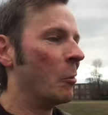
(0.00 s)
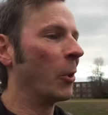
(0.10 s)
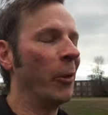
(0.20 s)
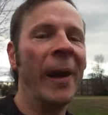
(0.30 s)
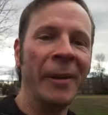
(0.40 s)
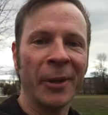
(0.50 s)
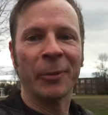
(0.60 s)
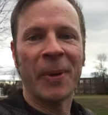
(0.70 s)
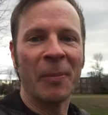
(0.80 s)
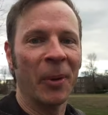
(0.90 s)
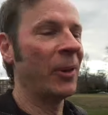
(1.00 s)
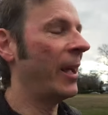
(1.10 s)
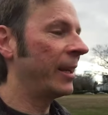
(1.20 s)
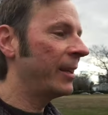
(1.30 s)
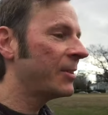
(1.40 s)
we're around other people
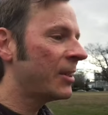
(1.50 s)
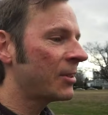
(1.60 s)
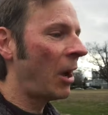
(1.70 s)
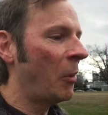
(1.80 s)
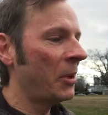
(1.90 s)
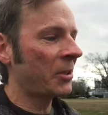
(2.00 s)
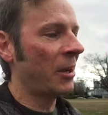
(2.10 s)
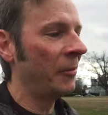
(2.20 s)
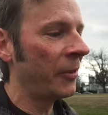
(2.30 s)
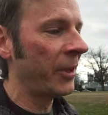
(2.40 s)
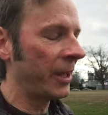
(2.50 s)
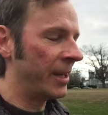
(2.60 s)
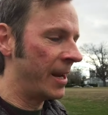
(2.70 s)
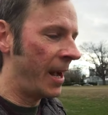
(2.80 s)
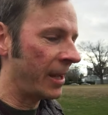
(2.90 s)
like us is always comforting
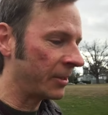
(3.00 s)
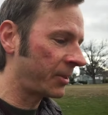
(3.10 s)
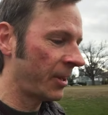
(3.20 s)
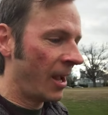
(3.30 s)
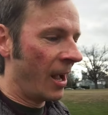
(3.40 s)
and nice.